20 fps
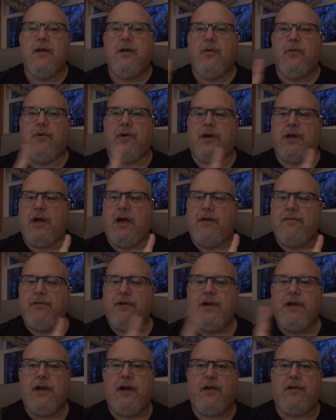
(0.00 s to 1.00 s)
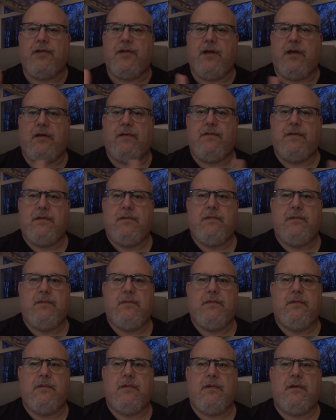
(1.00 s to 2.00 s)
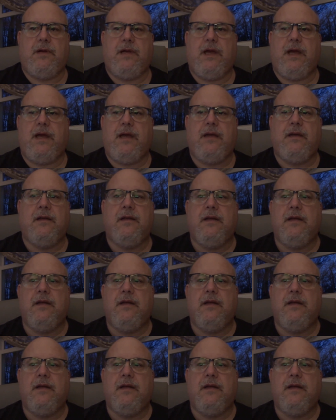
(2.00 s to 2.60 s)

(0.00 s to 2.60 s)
We're covering ourselves, okay?